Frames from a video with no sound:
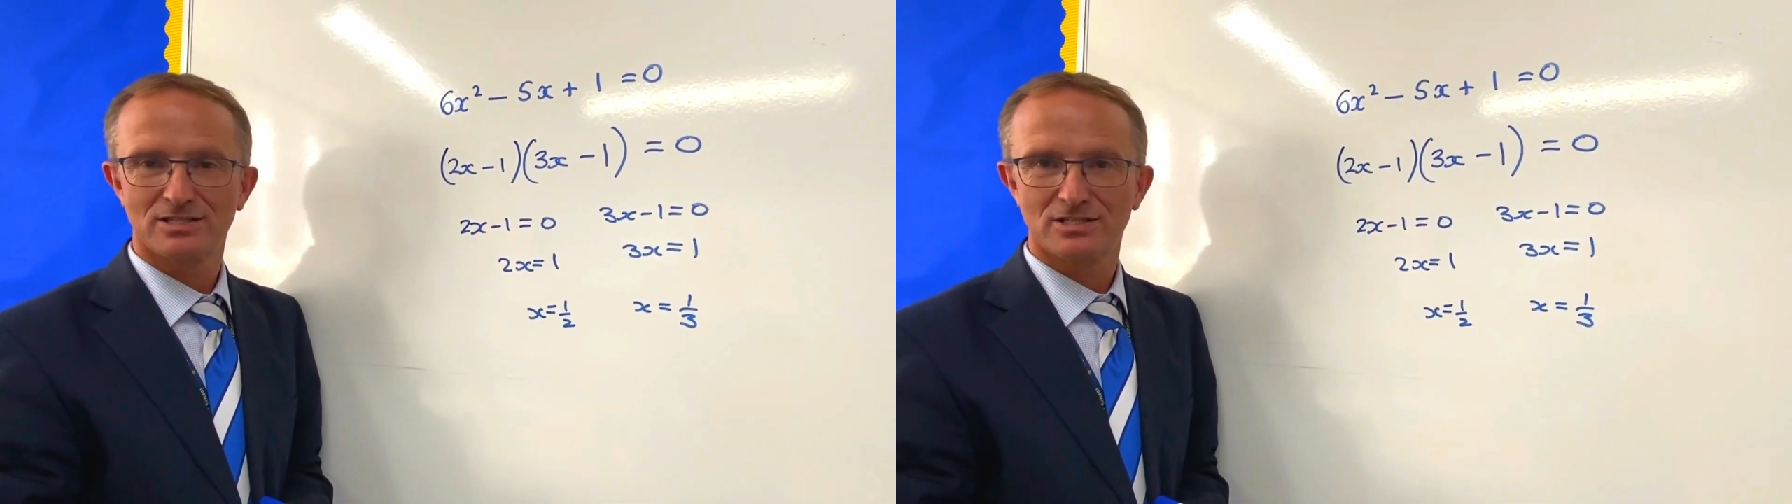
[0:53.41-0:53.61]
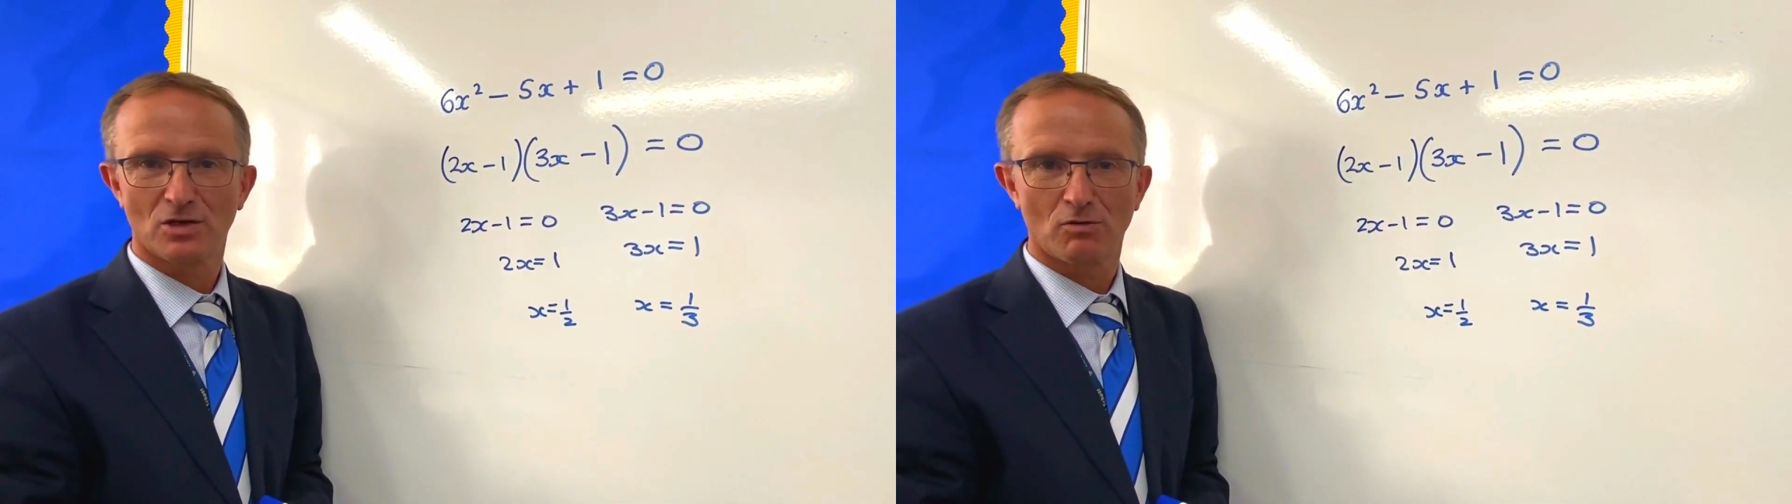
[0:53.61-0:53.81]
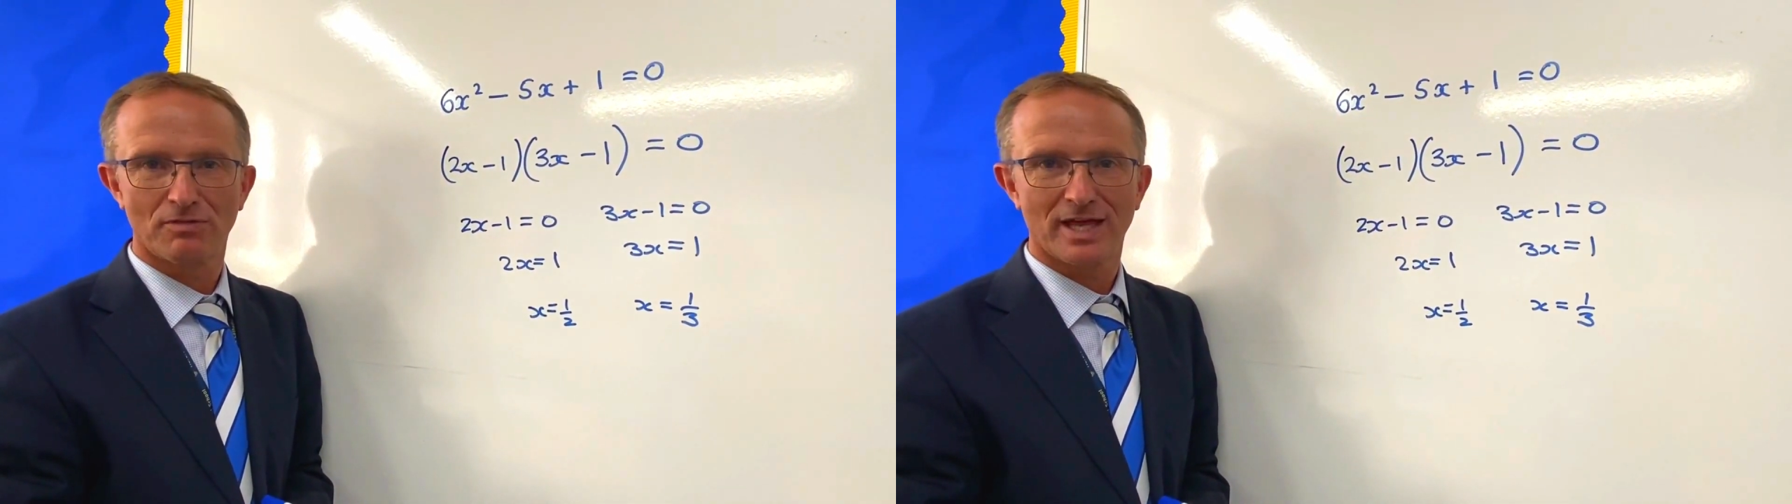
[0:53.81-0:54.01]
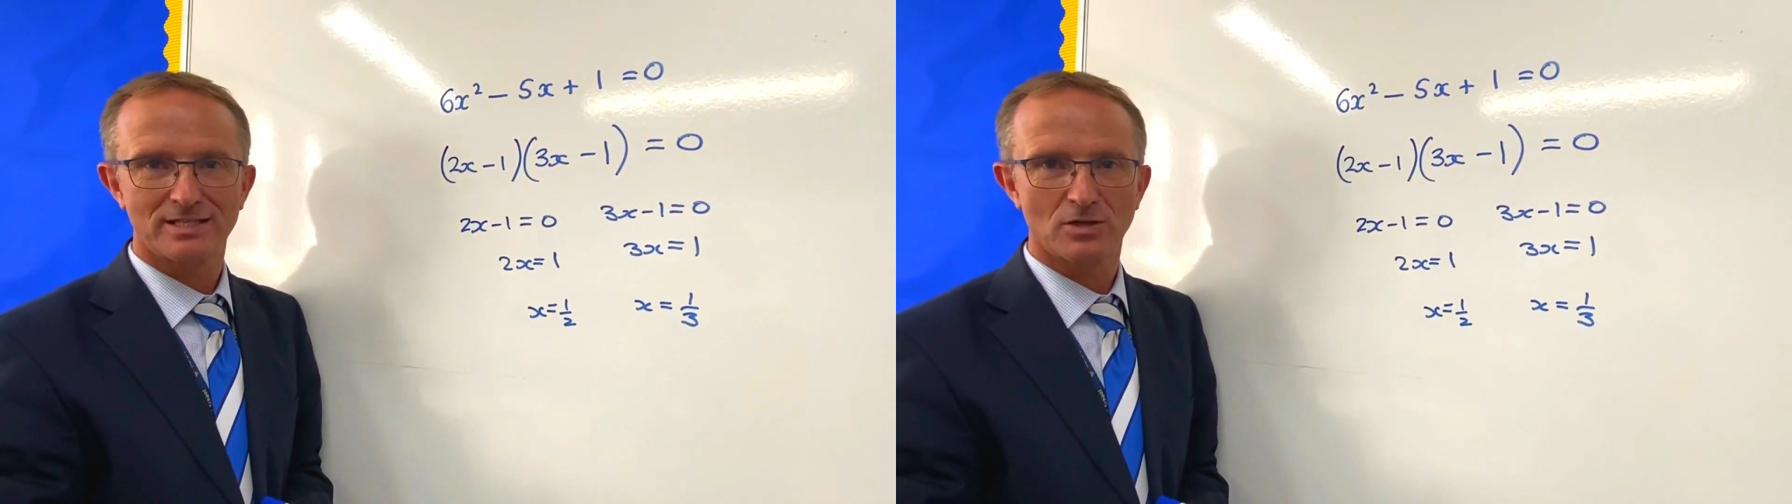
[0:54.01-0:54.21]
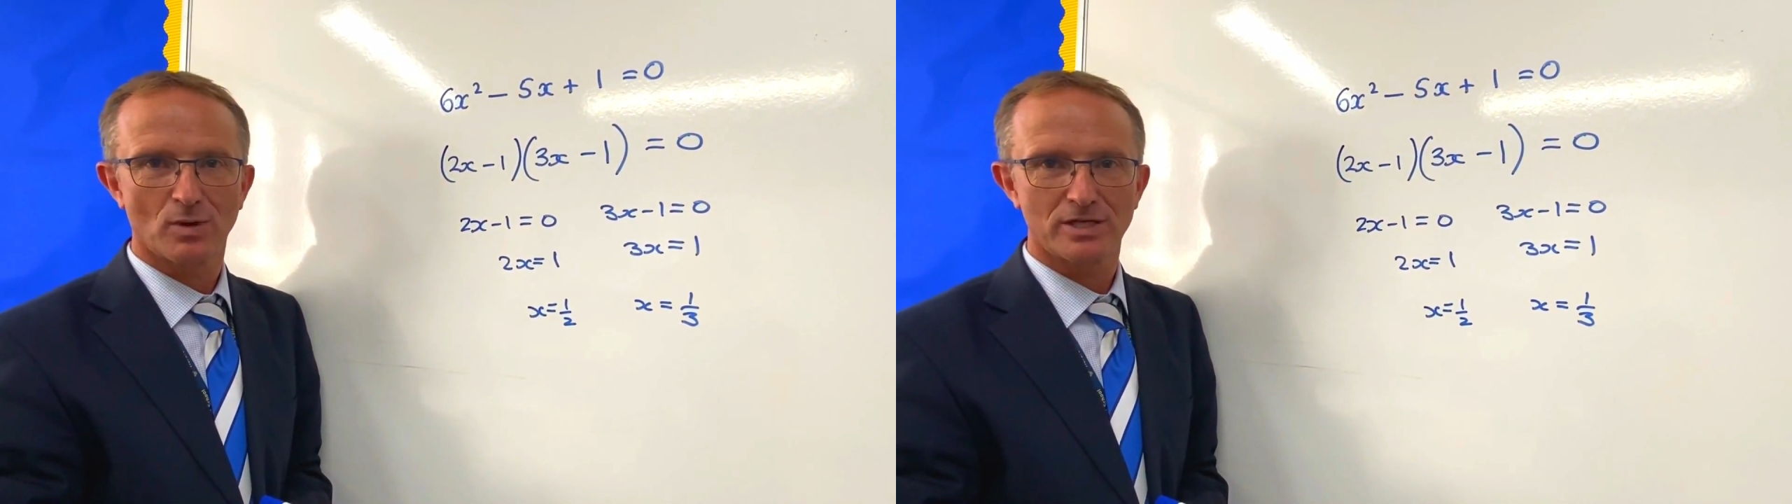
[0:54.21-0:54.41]
solve that
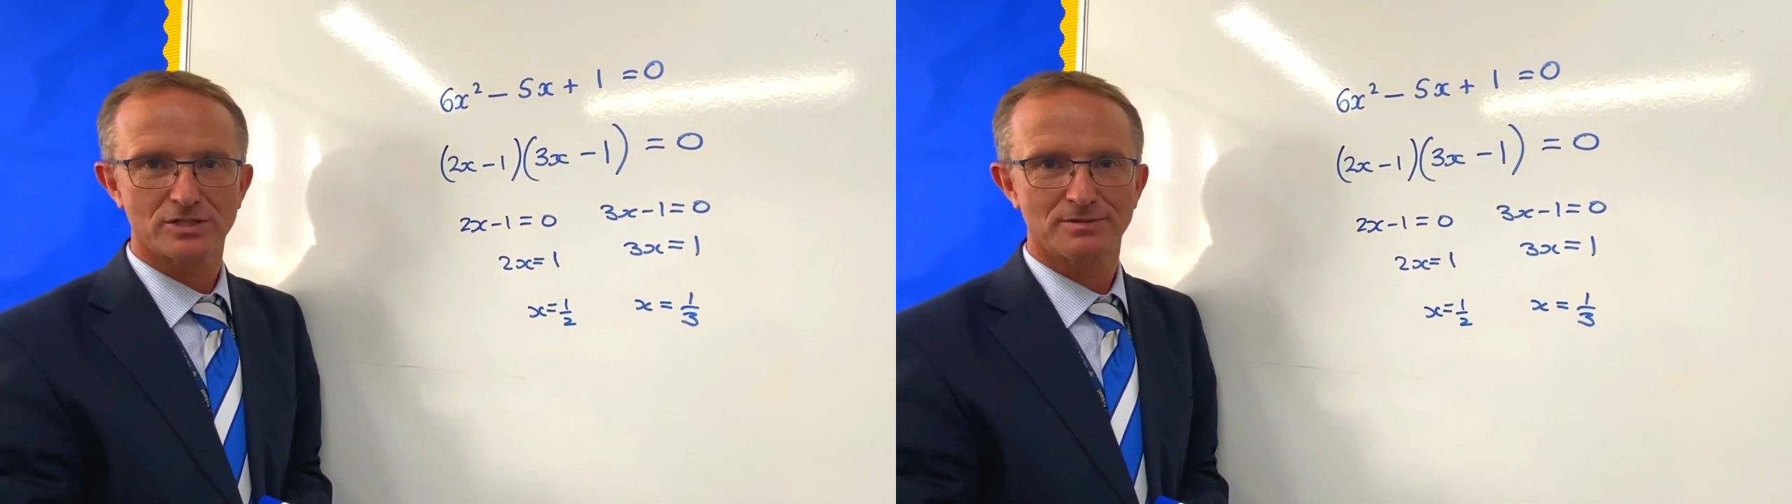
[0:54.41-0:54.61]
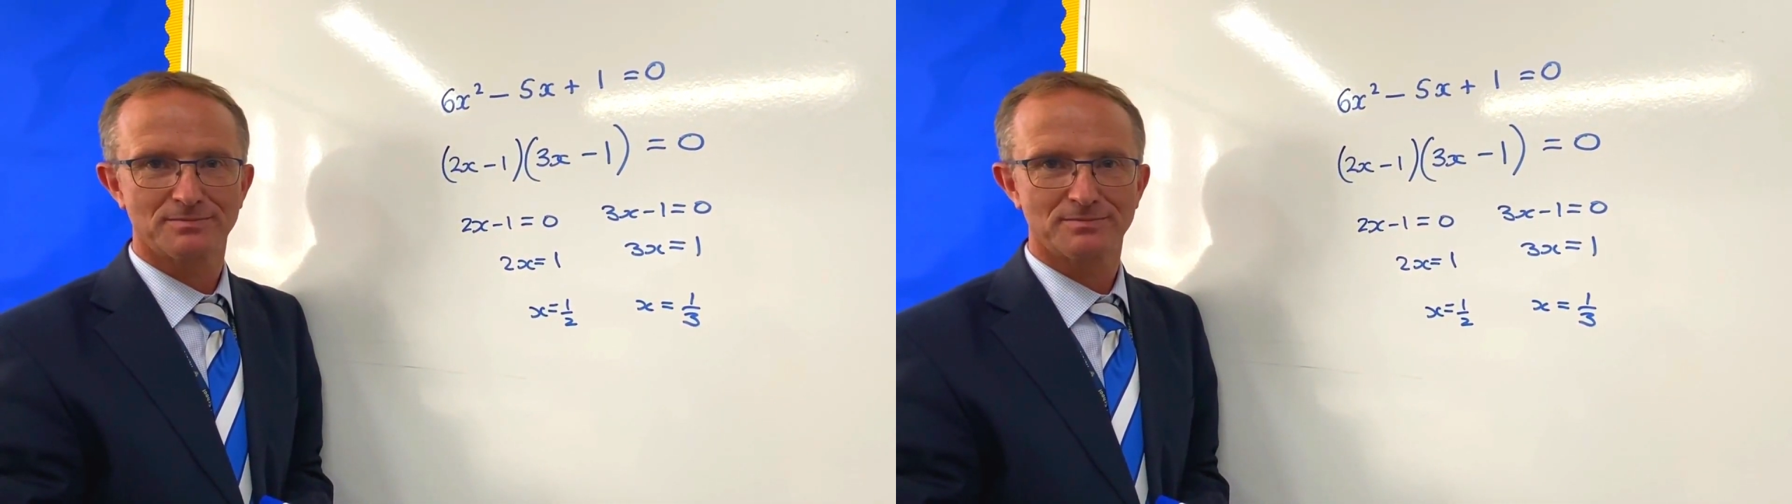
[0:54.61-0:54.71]
equation.